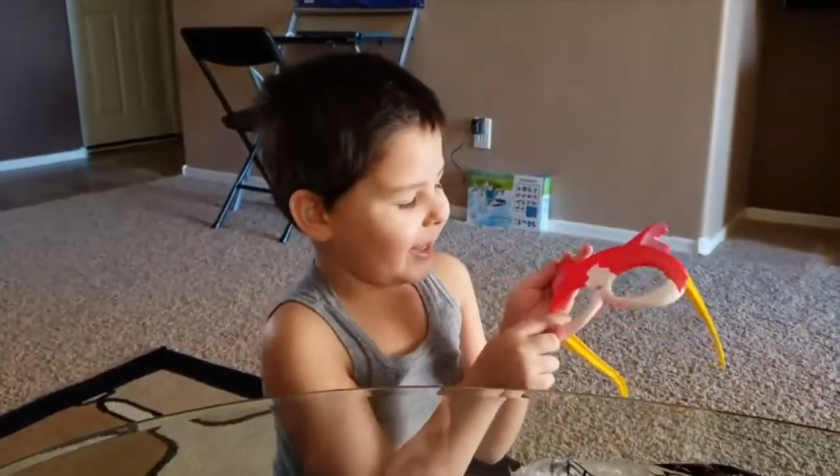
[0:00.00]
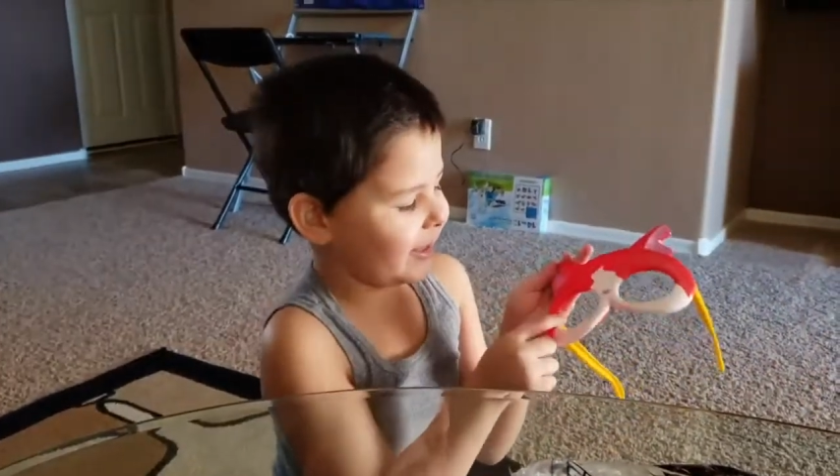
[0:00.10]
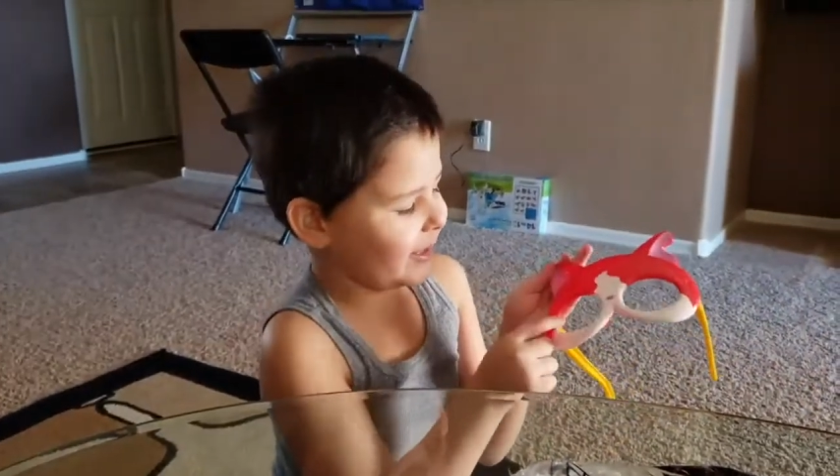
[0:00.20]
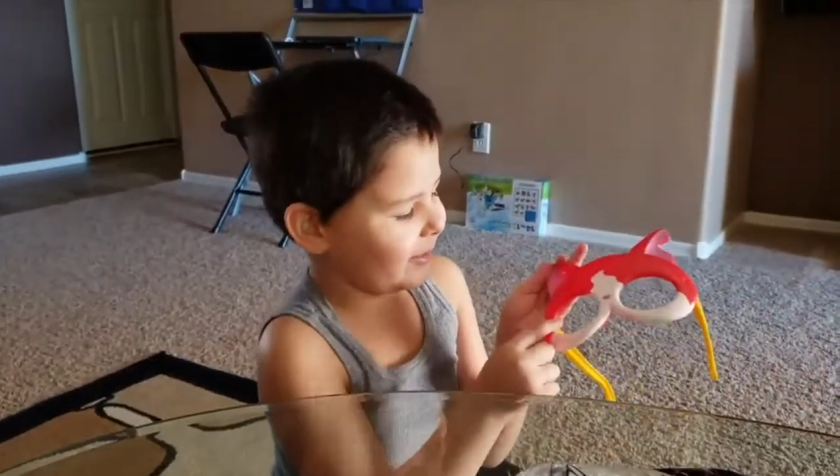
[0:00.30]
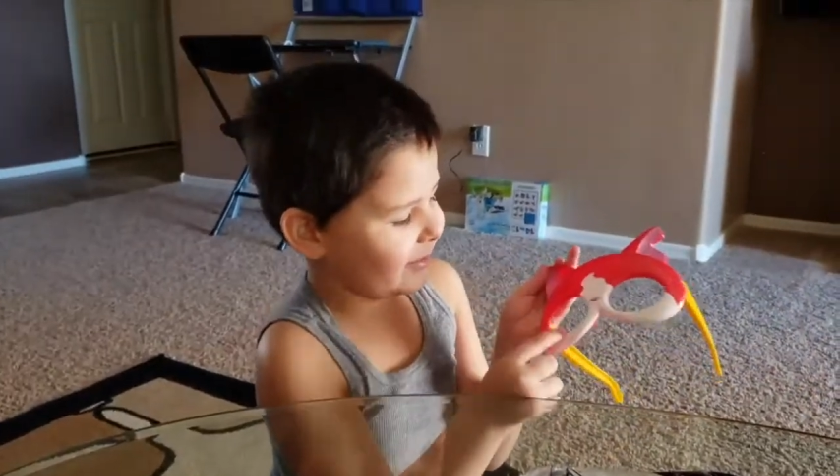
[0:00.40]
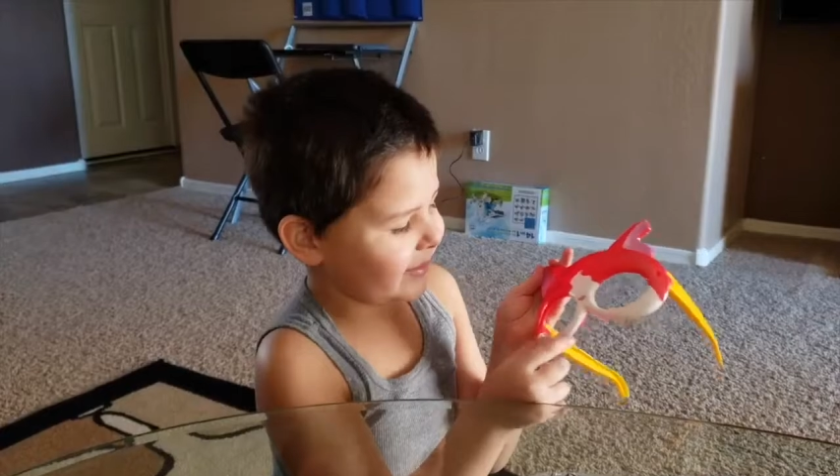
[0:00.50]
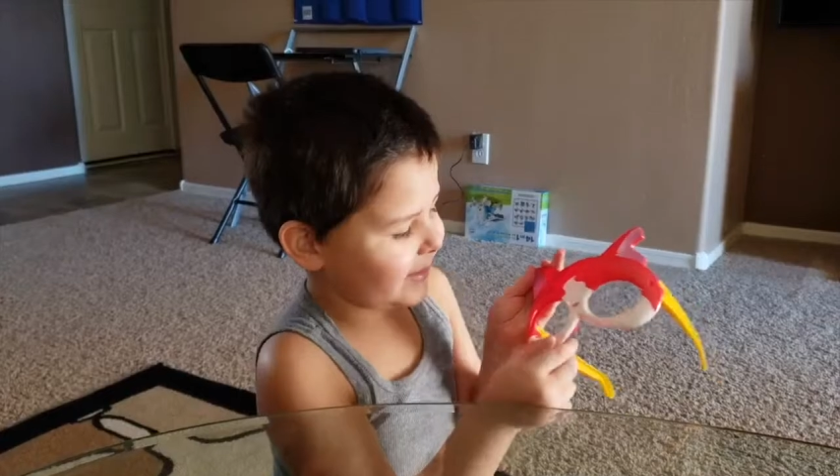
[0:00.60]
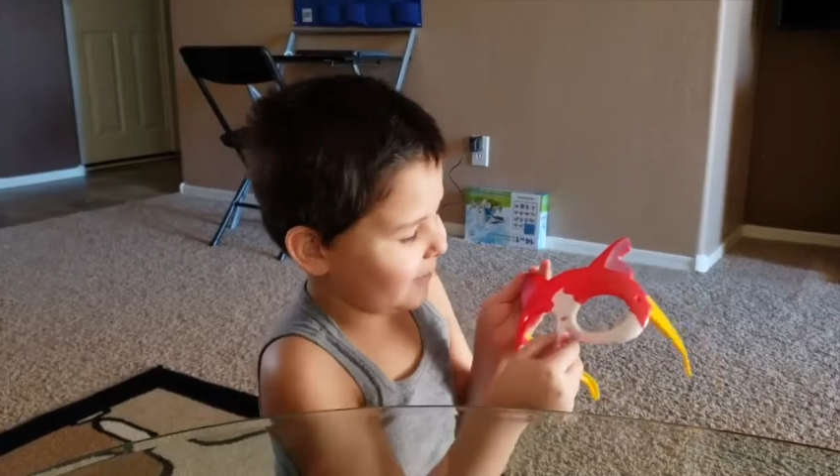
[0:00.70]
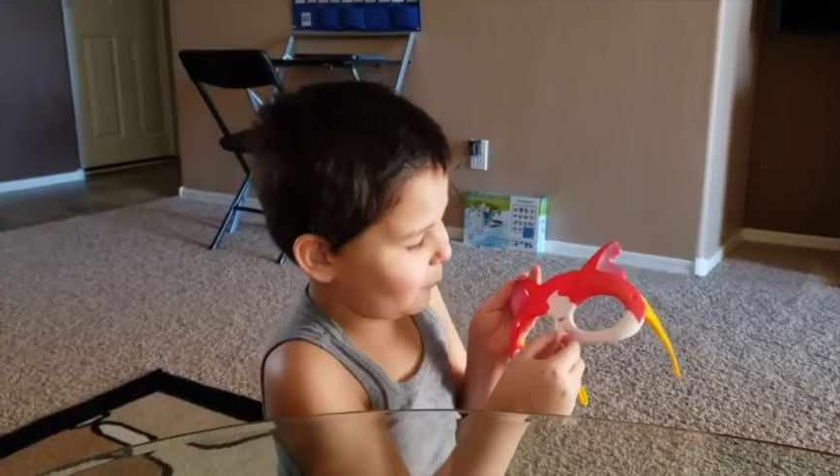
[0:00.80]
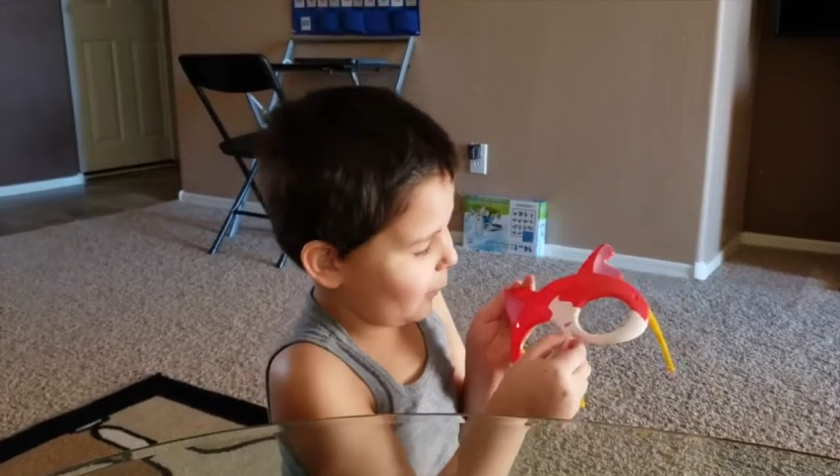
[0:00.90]
And there's
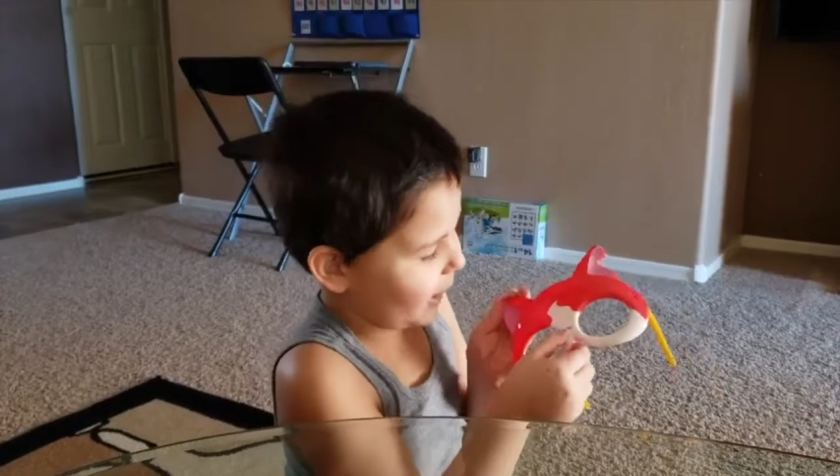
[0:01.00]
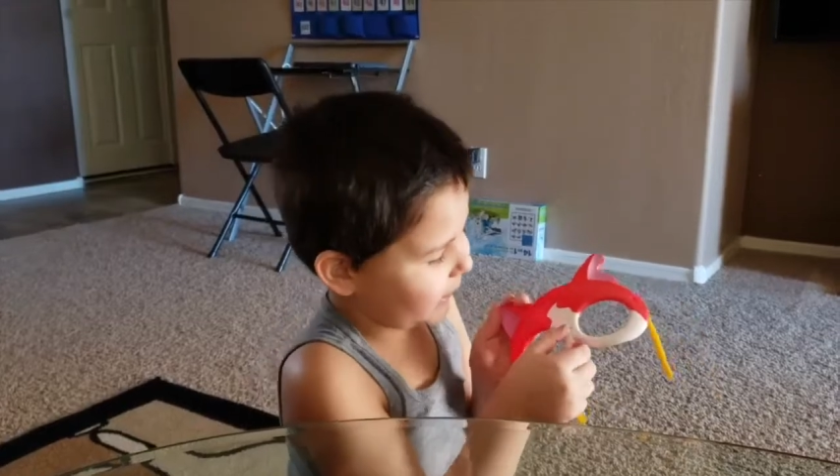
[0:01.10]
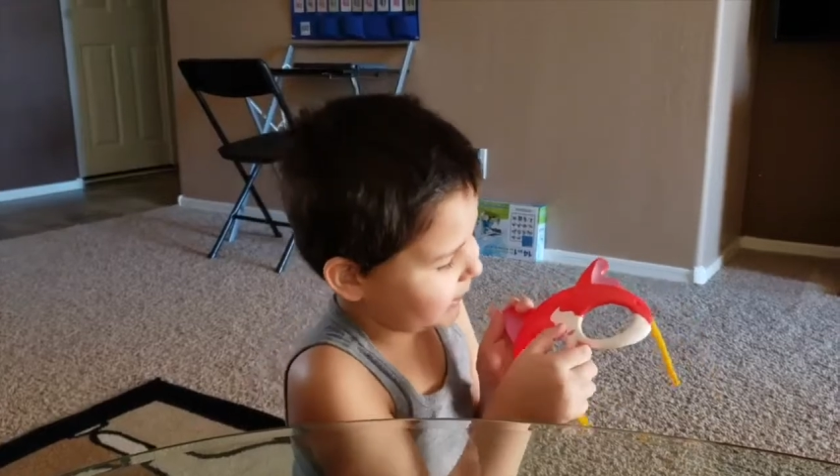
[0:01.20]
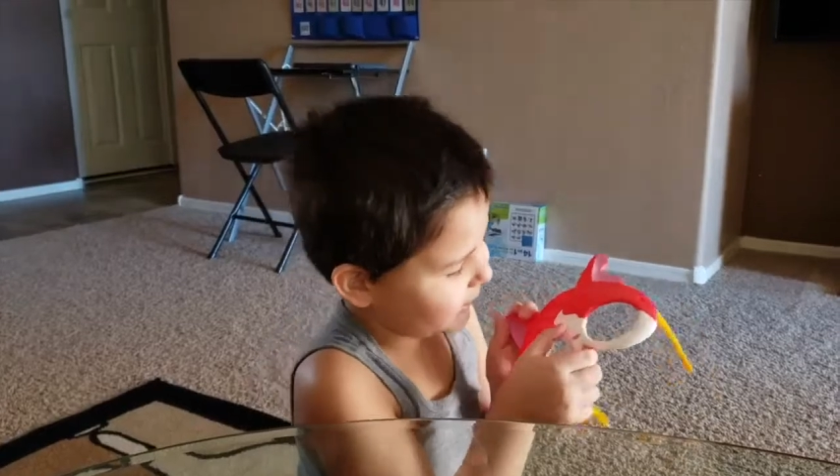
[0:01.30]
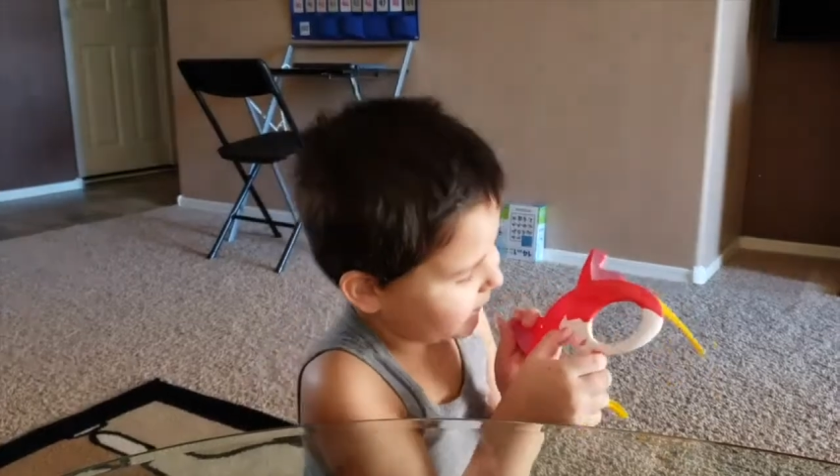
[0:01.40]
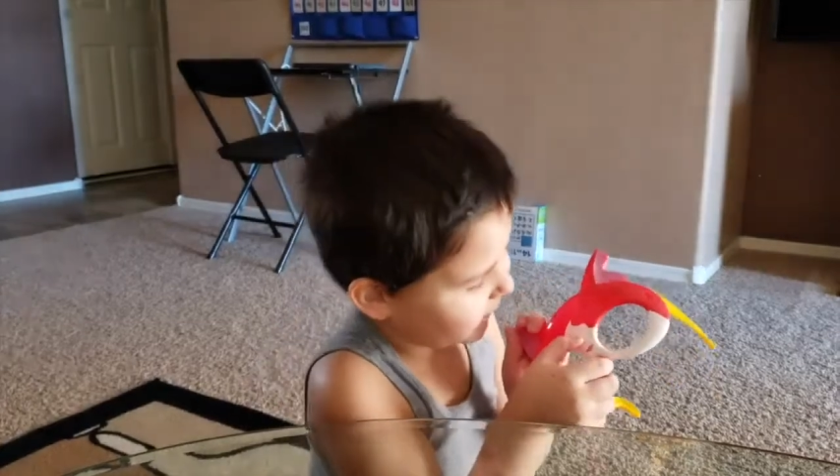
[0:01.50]
some white